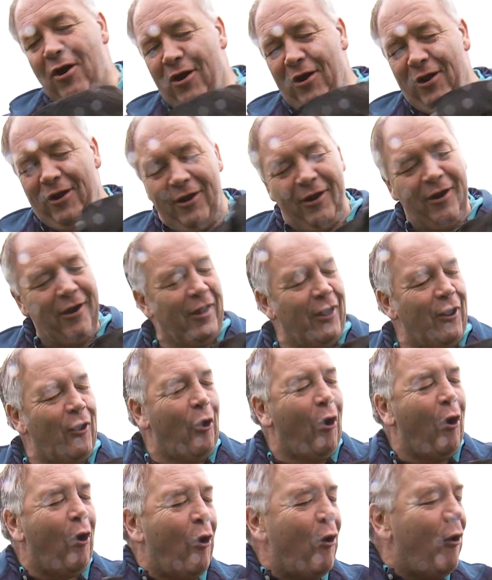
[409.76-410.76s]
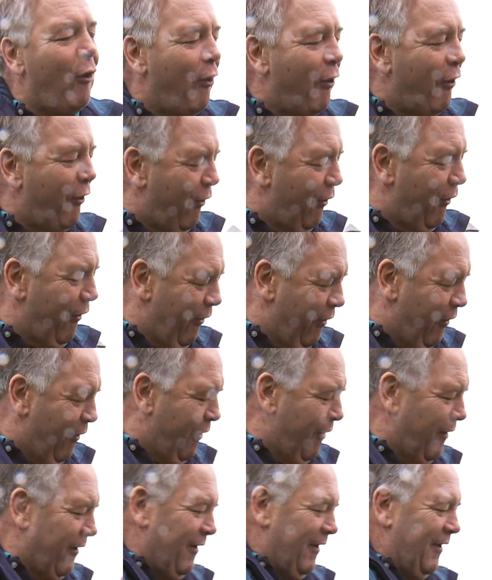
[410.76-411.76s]
you know, hopefully the
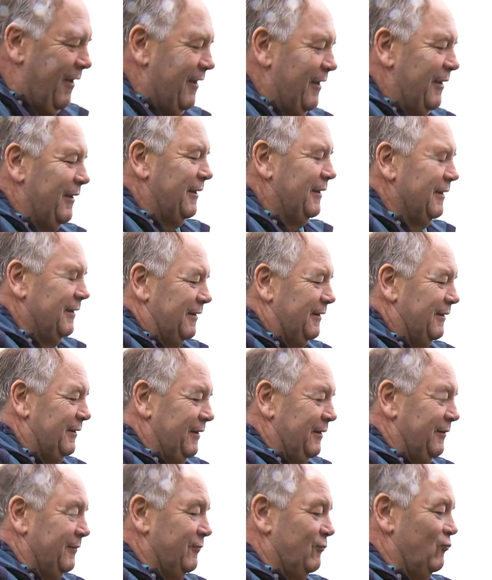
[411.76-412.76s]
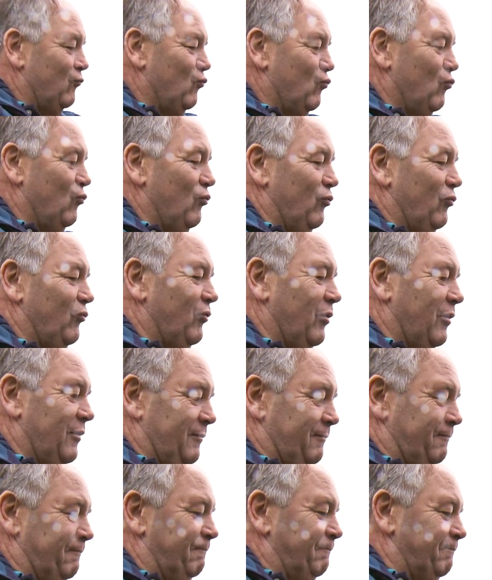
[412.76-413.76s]
feeling's mutual. They don't want to turf me well, oh,
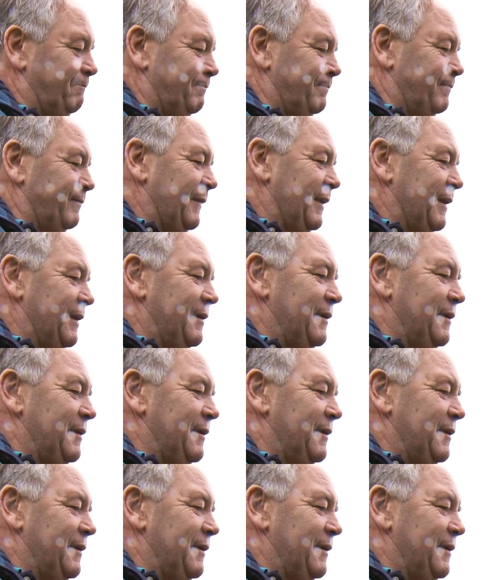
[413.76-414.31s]
off to every time.